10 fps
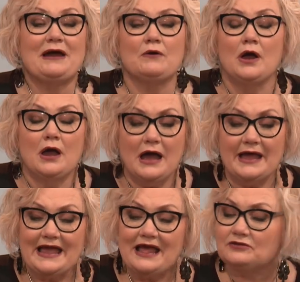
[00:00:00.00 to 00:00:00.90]
how
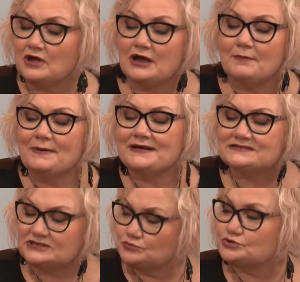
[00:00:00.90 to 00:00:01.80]
I had a
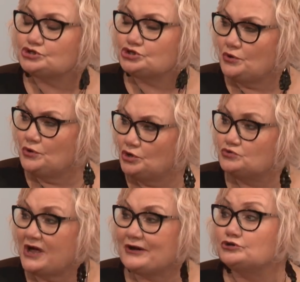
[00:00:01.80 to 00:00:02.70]
capacity that was so
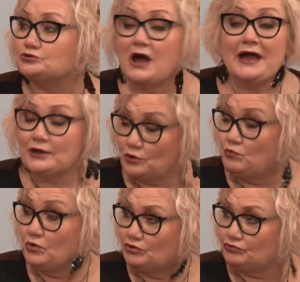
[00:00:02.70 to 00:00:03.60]
huge, I
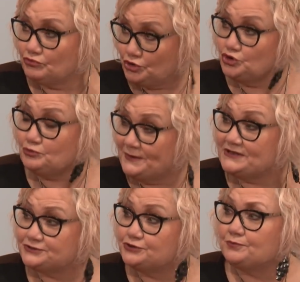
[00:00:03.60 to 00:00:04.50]
could
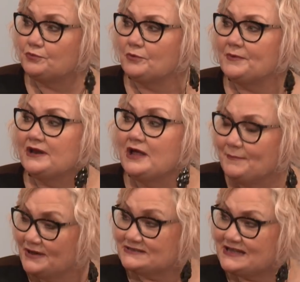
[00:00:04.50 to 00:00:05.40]
be Superwoman
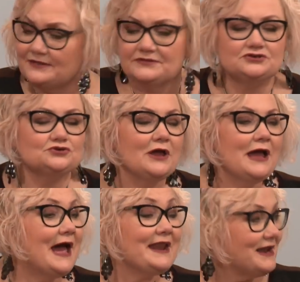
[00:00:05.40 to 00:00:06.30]
because I had this huge...
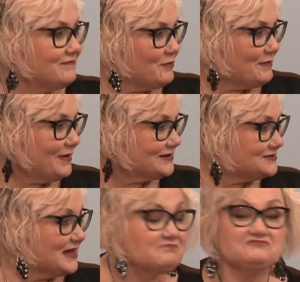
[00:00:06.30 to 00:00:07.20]
And I never went back
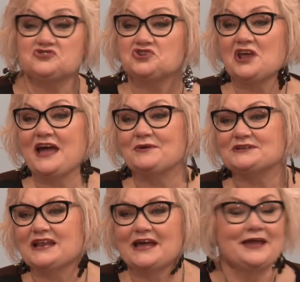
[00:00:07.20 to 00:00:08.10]
to that. So now
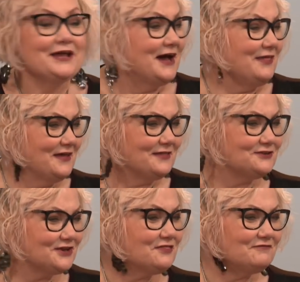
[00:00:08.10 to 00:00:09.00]
it's like, I think
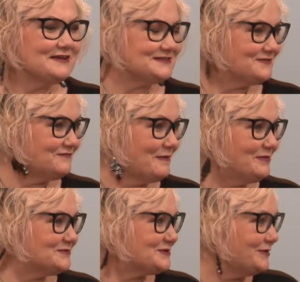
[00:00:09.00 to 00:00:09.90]
the rest of the
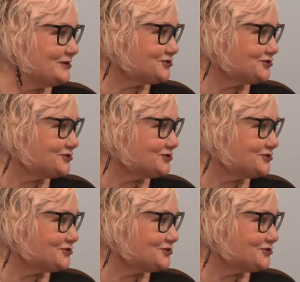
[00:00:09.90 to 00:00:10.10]
family was a bit